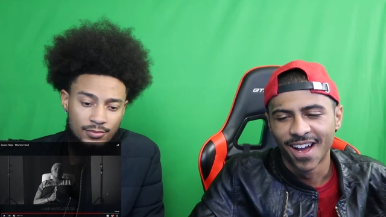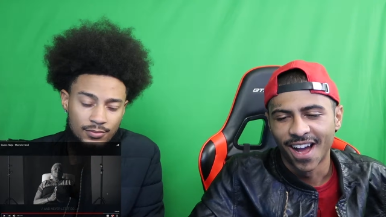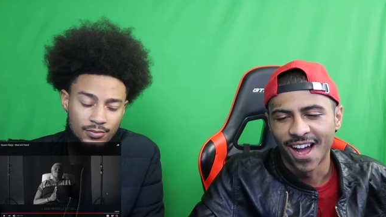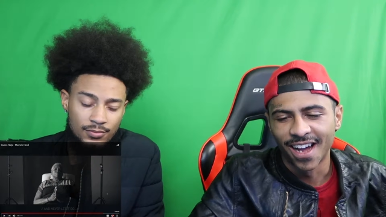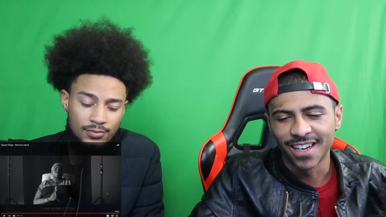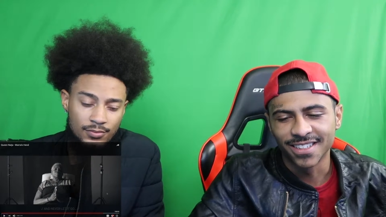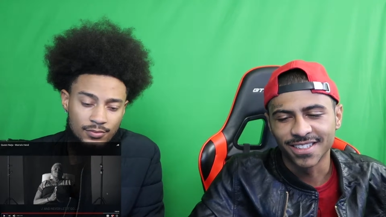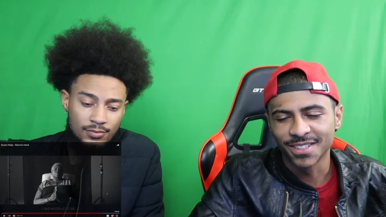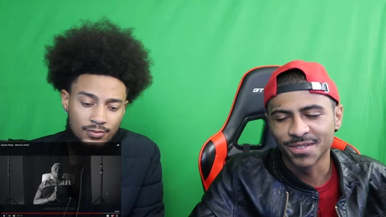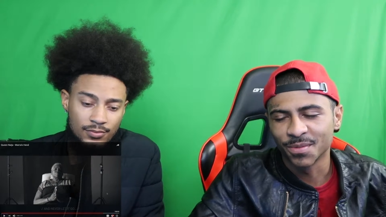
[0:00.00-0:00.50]

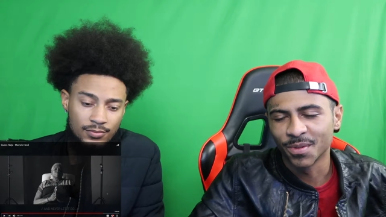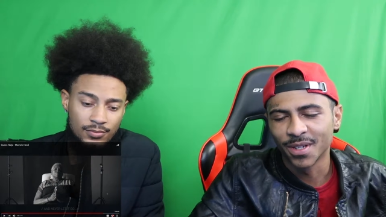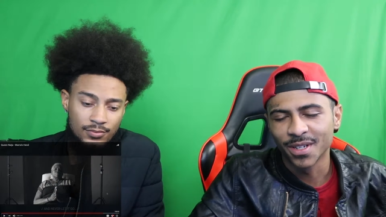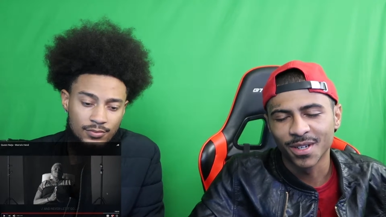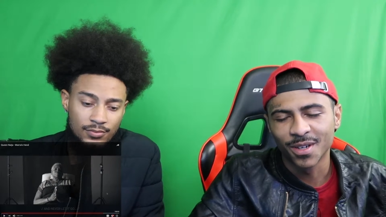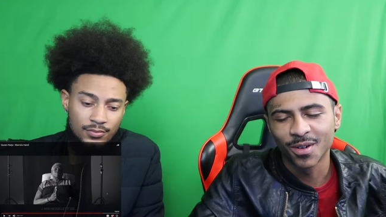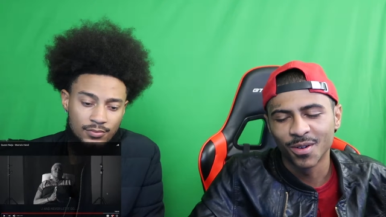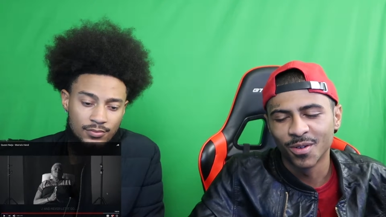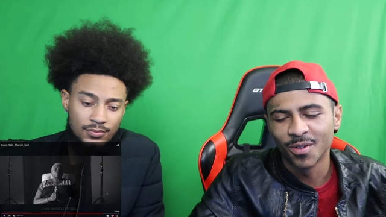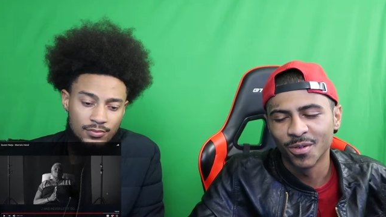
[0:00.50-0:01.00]
Speaker 1: I just want
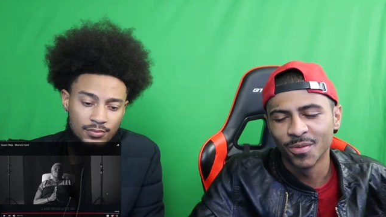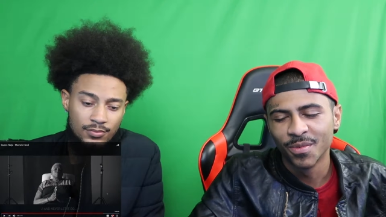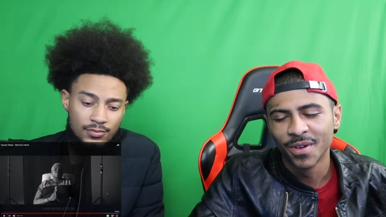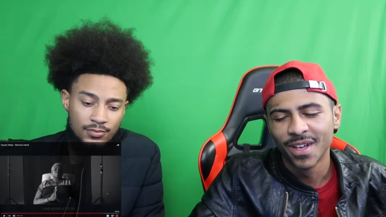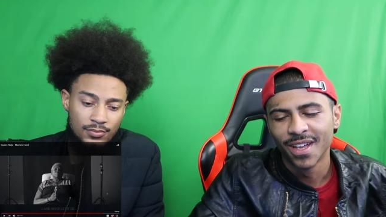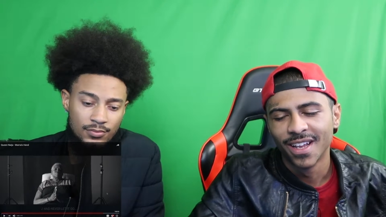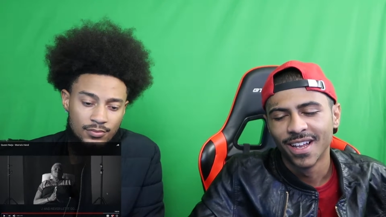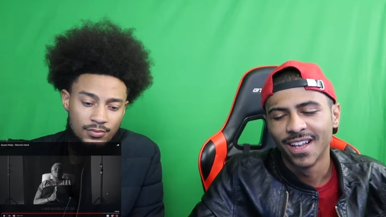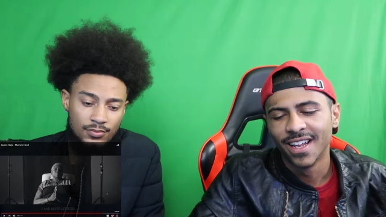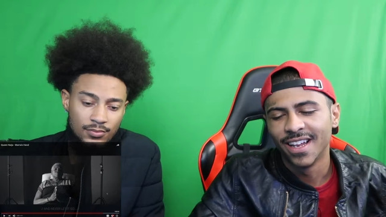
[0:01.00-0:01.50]
to go home
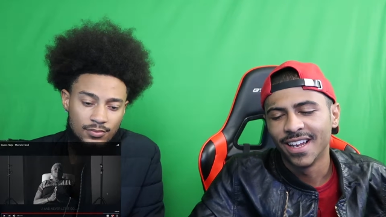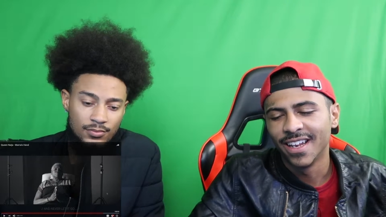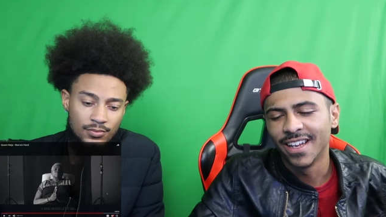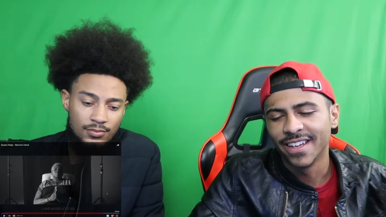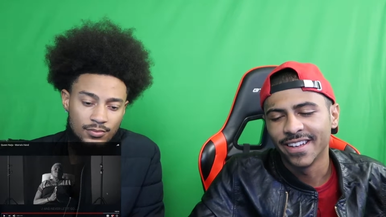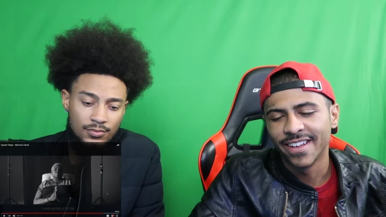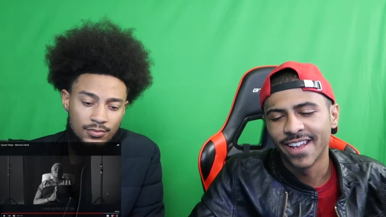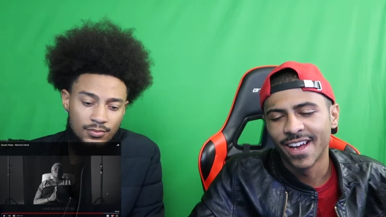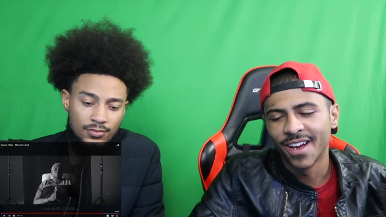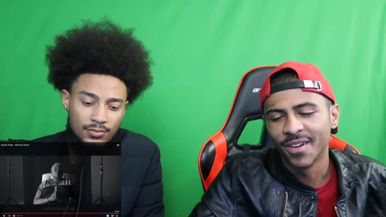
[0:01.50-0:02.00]
and
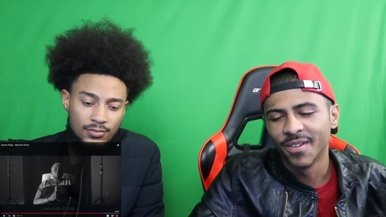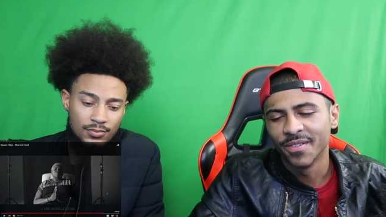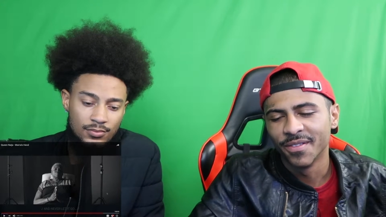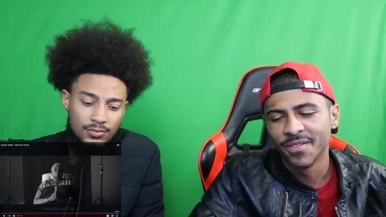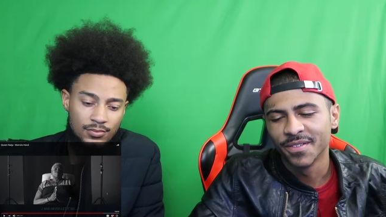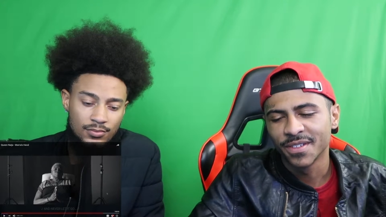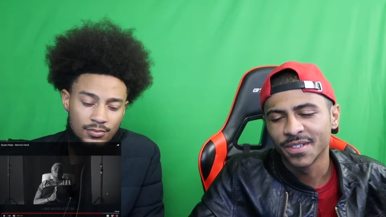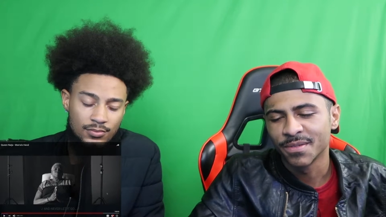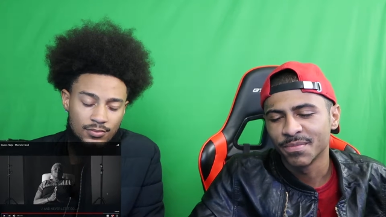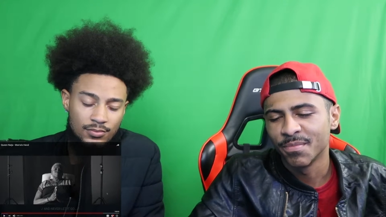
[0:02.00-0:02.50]
lay down,
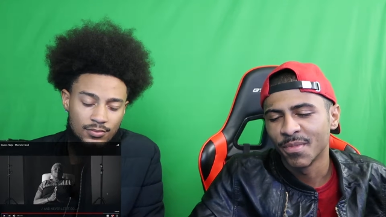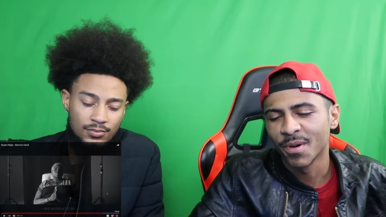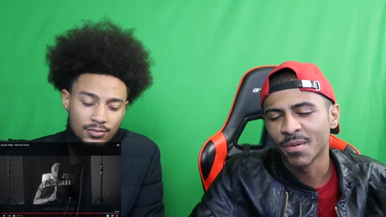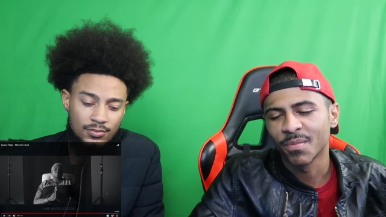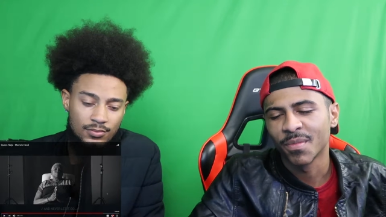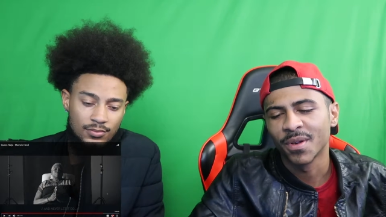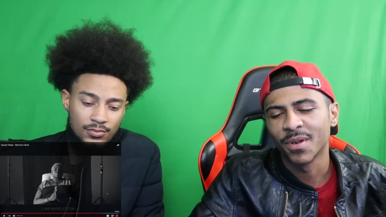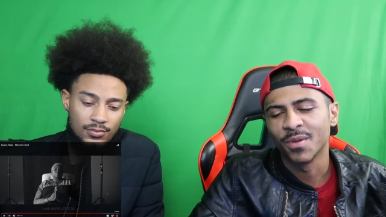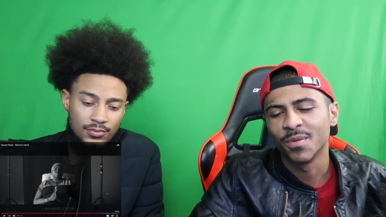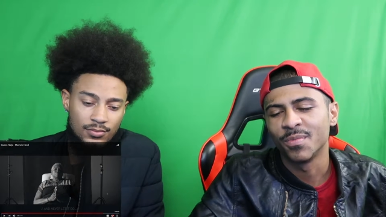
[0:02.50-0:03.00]

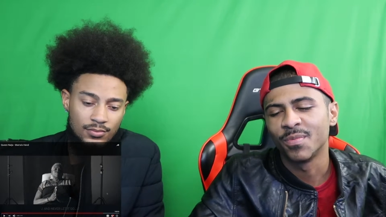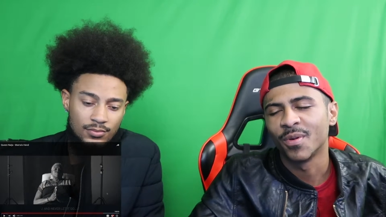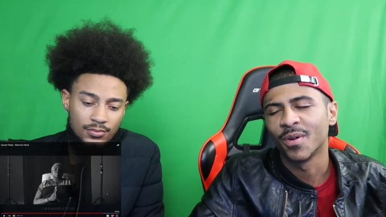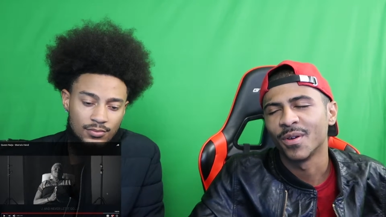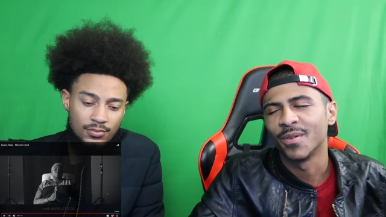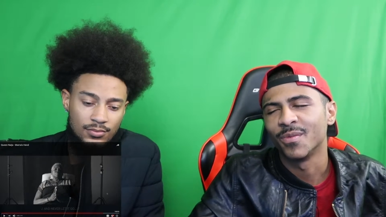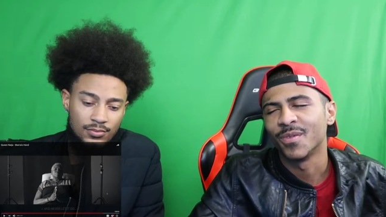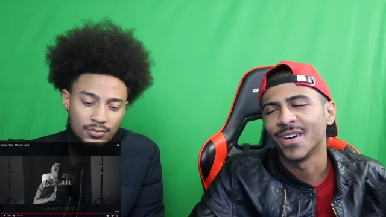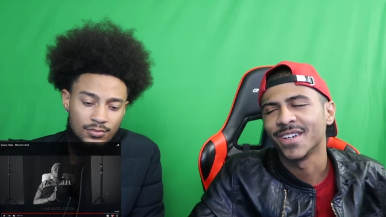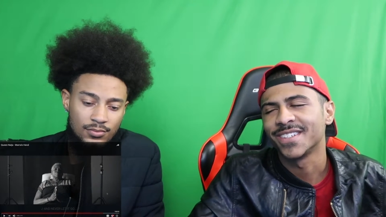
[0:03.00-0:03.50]
smoke my
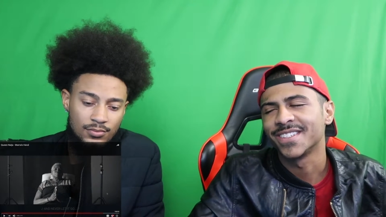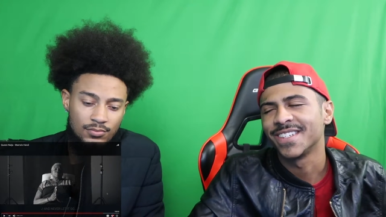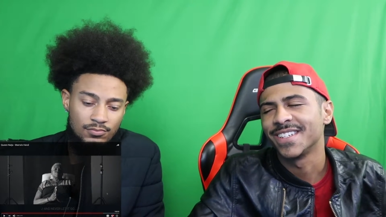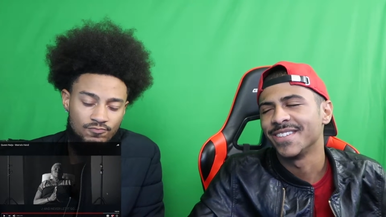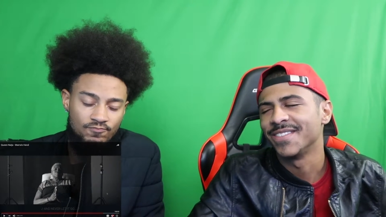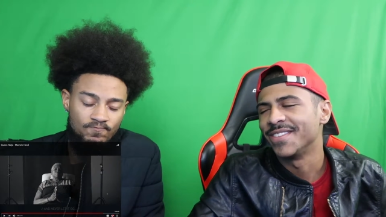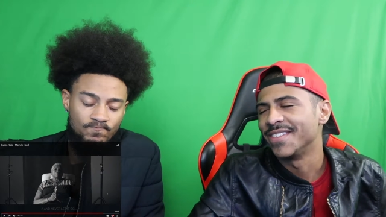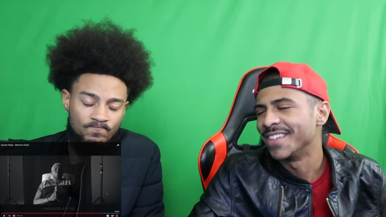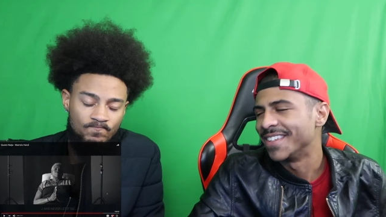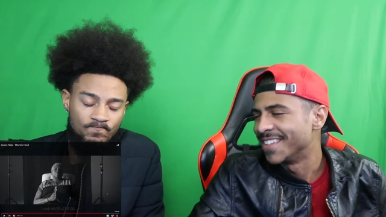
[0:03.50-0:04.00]
Newport and watch
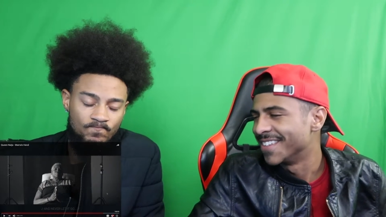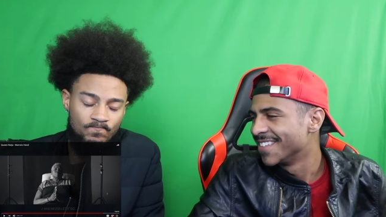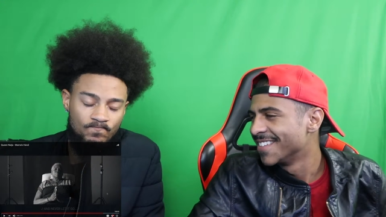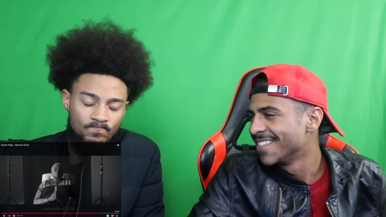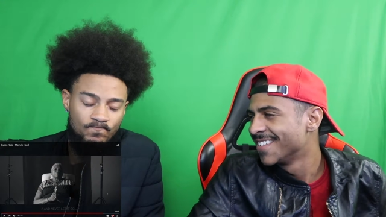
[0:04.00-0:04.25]
TV.